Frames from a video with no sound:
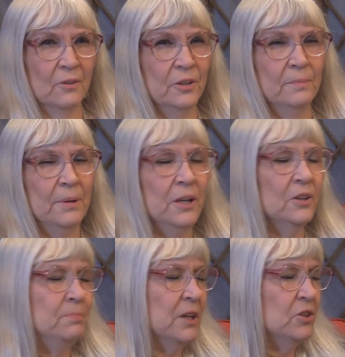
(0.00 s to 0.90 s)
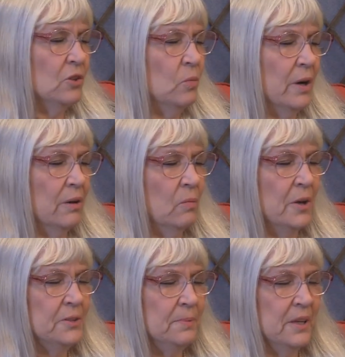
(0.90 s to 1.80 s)
could picture where it
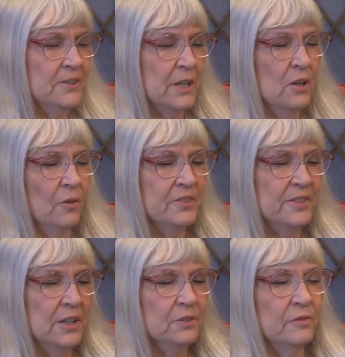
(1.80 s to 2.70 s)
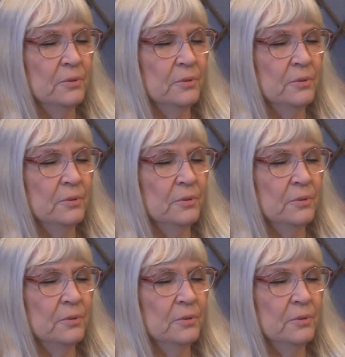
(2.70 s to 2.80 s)
was because I know the center of